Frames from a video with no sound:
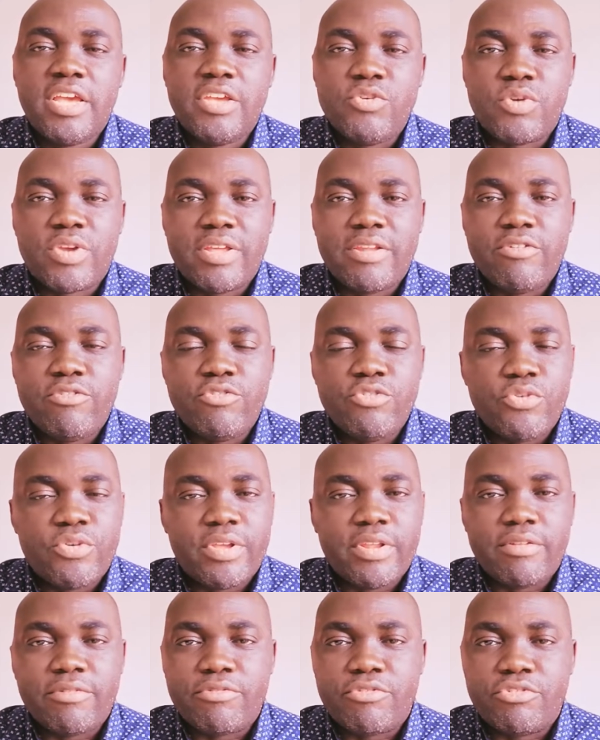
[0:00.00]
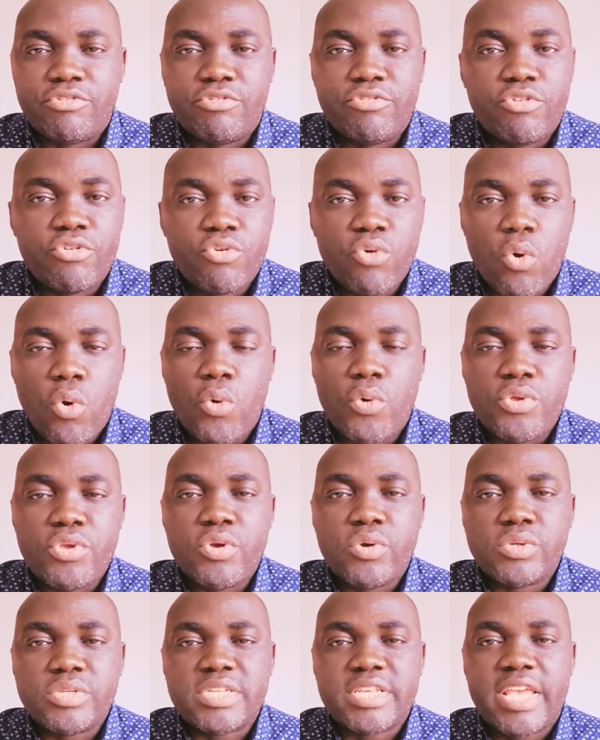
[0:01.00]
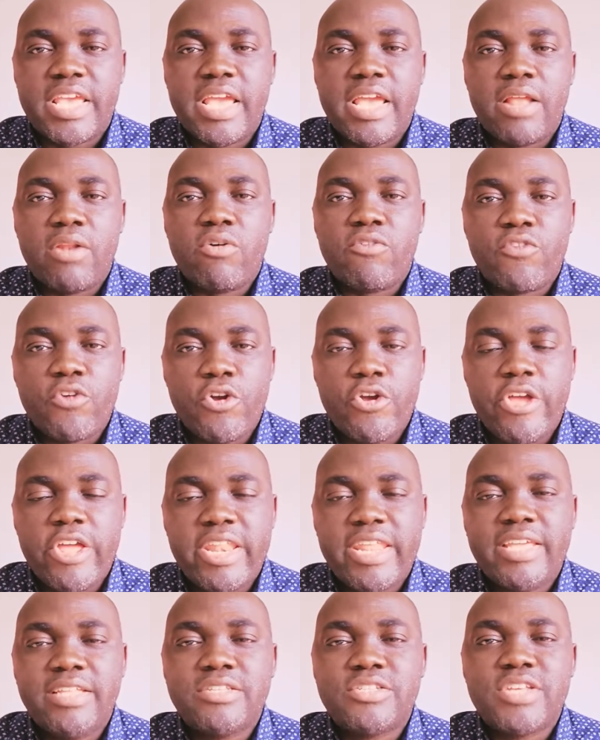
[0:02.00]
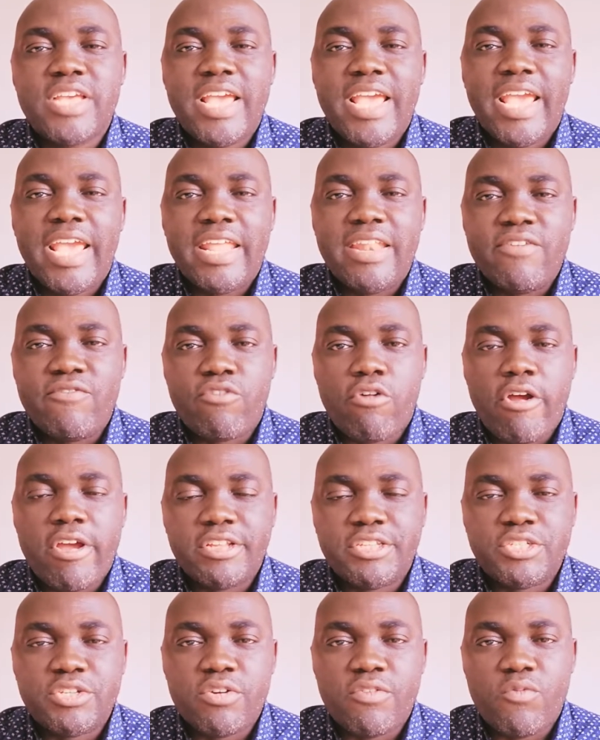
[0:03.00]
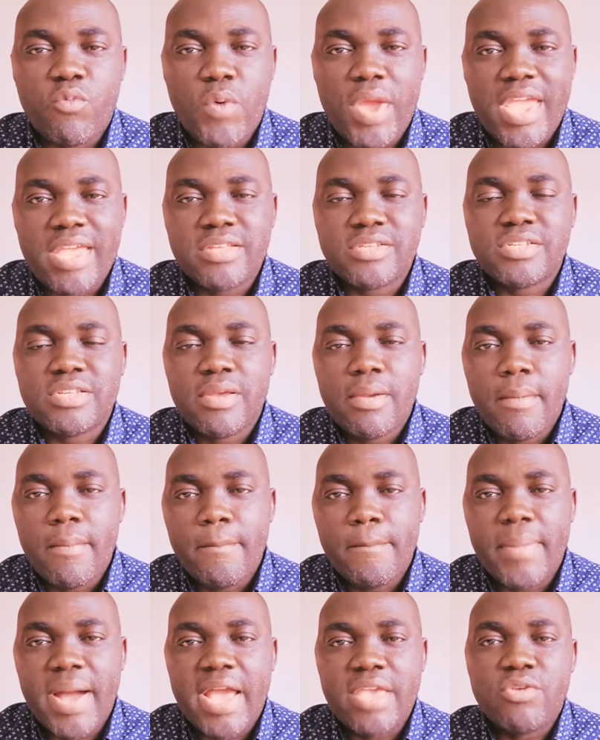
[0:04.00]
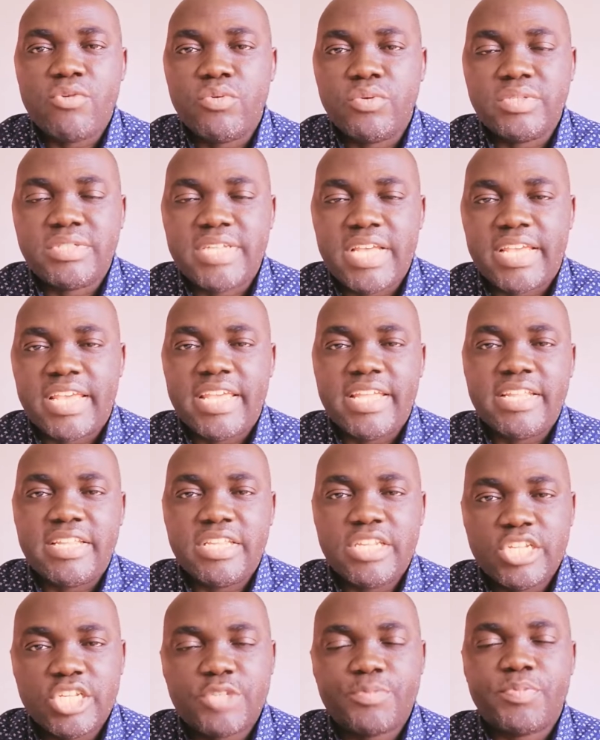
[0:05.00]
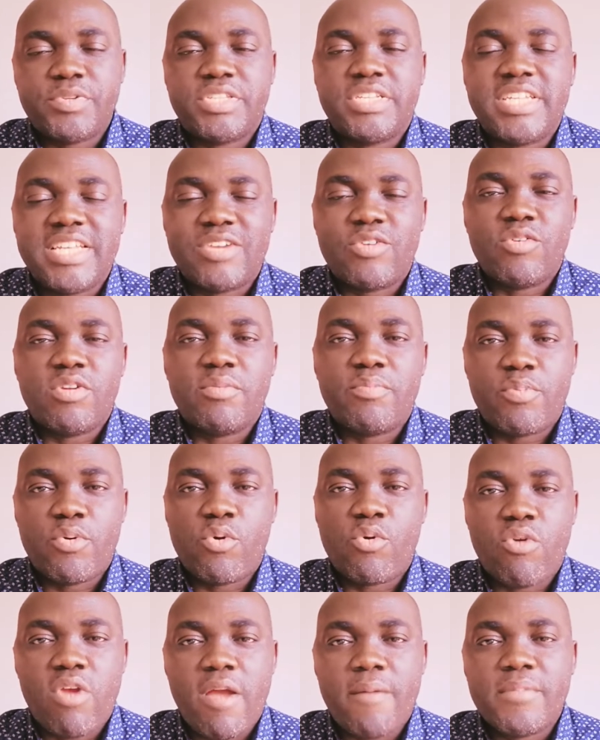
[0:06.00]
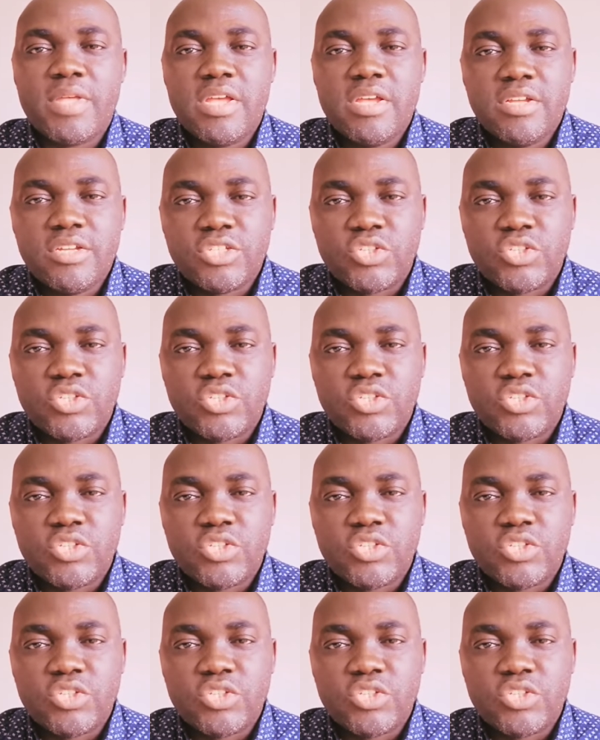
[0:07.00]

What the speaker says: You can grow your scale of earnings in a variety of ways by you taking this particular program.